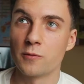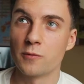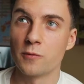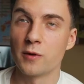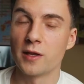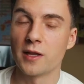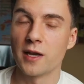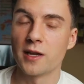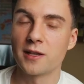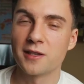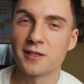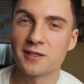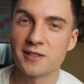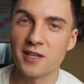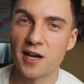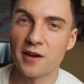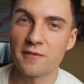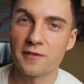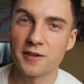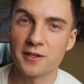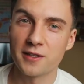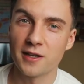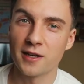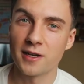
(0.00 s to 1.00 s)
when I
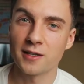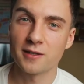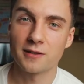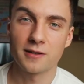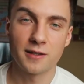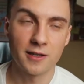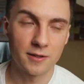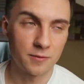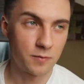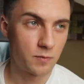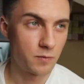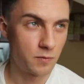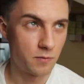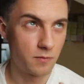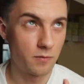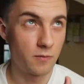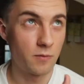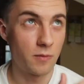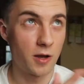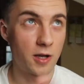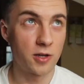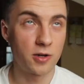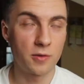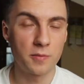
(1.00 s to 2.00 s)
discovered that, that
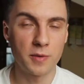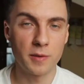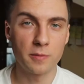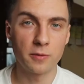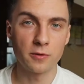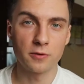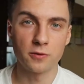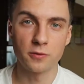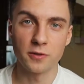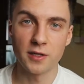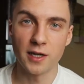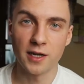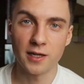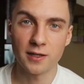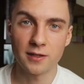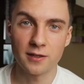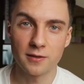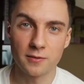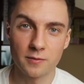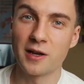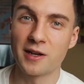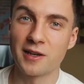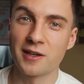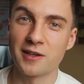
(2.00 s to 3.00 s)
other people do
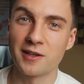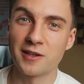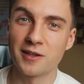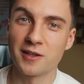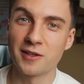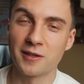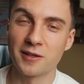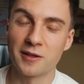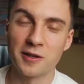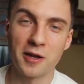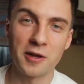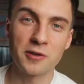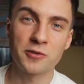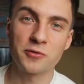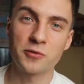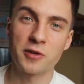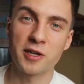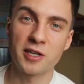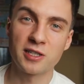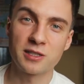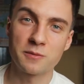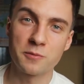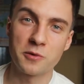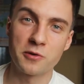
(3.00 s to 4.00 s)
that, my
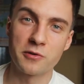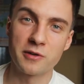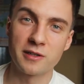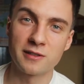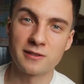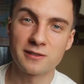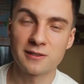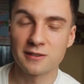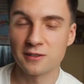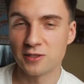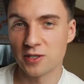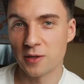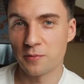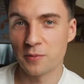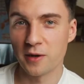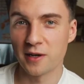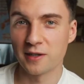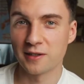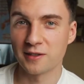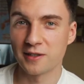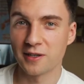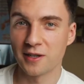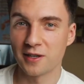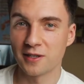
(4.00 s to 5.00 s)
laundry experience in
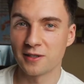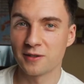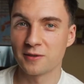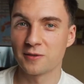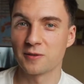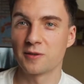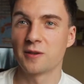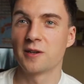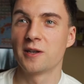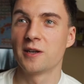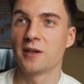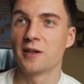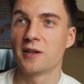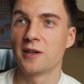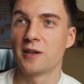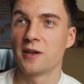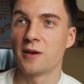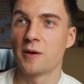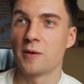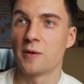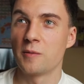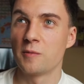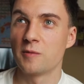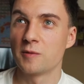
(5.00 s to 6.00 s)
Japan got
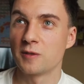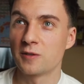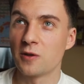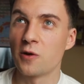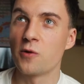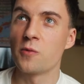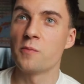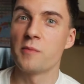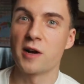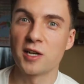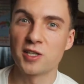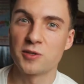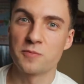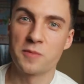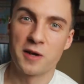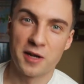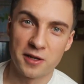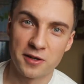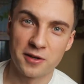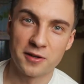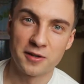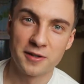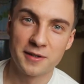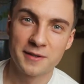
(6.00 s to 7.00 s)
so much
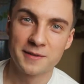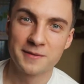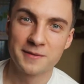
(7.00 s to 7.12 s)
better.